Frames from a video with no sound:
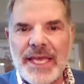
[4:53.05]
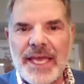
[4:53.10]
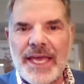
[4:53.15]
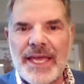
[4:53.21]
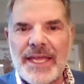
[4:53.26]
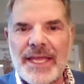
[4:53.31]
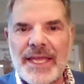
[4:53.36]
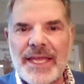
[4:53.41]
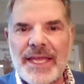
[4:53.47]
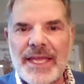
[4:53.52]

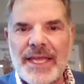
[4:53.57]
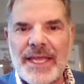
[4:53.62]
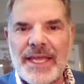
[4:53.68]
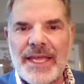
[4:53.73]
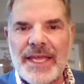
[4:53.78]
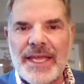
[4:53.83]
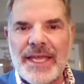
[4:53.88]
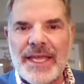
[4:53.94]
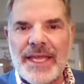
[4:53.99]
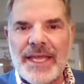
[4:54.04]
and instead
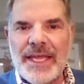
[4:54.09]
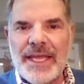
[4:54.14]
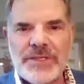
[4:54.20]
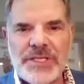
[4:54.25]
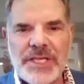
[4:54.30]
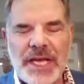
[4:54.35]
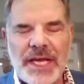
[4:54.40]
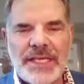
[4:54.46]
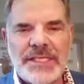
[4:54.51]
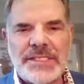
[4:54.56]
of
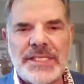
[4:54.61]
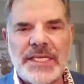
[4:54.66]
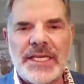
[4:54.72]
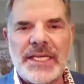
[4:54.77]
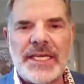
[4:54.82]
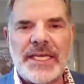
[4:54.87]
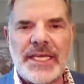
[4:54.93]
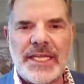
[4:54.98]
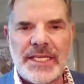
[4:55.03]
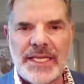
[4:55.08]

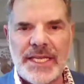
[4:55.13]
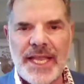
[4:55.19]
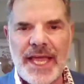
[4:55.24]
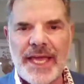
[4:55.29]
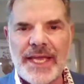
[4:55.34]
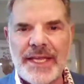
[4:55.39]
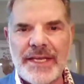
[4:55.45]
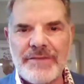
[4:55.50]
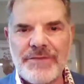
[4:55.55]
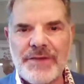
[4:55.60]
advertising in a
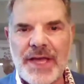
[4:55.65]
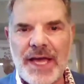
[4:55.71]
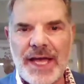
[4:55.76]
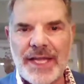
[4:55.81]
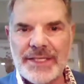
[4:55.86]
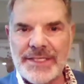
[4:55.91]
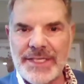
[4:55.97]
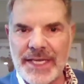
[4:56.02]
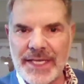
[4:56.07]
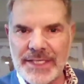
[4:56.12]
negative
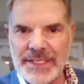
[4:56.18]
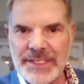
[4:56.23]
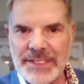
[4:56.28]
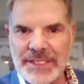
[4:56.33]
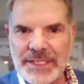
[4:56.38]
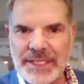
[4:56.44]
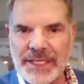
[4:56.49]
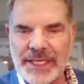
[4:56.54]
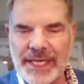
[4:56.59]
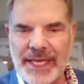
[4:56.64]

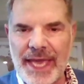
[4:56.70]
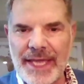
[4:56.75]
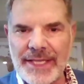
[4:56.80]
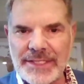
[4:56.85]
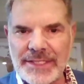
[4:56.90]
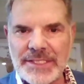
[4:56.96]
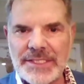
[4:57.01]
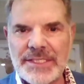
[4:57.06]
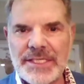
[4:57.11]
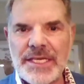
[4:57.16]
context
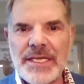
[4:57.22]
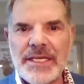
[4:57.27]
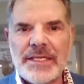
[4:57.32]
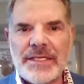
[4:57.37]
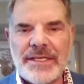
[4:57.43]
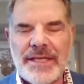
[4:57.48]
against